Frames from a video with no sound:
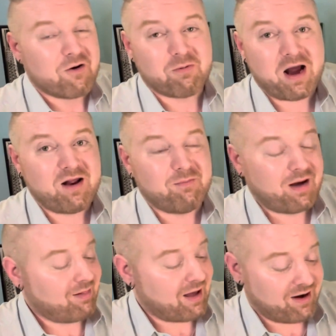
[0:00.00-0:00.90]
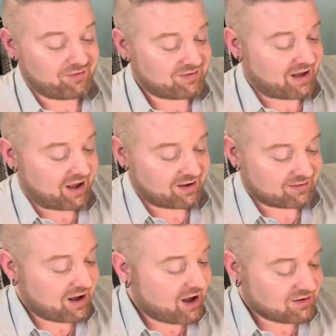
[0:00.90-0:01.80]
right in my line of sight
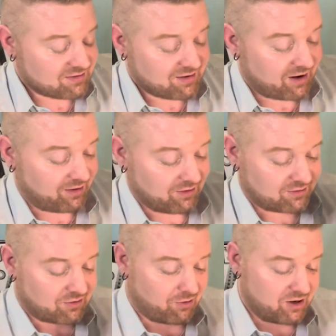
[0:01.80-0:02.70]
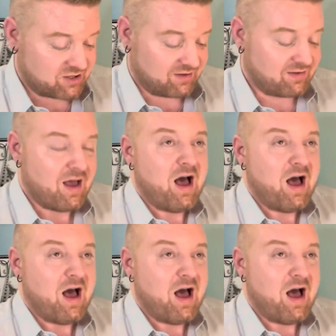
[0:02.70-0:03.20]
because I just thought it looked gorgeous.